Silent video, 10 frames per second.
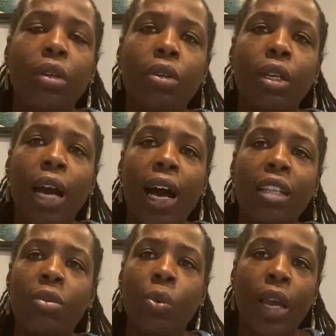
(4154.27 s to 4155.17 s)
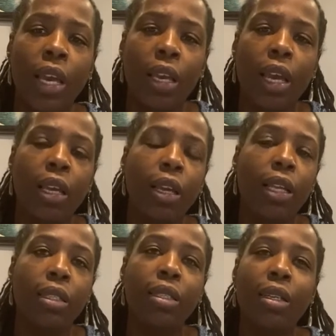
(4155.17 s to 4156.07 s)
God's way
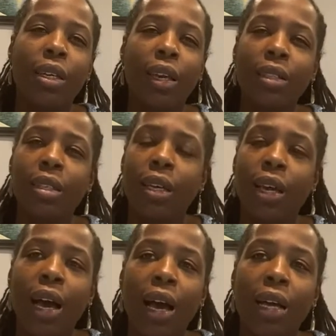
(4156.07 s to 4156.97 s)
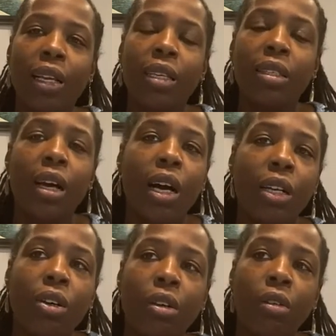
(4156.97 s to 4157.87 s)
and still get to God is
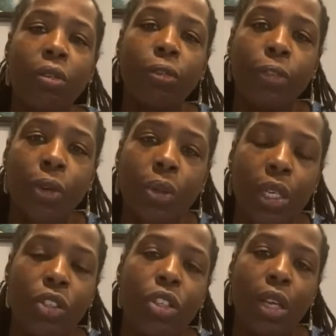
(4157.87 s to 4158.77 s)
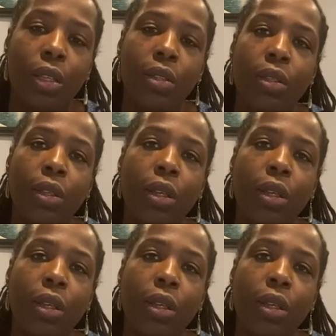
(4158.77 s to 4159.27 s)
utter foolishness.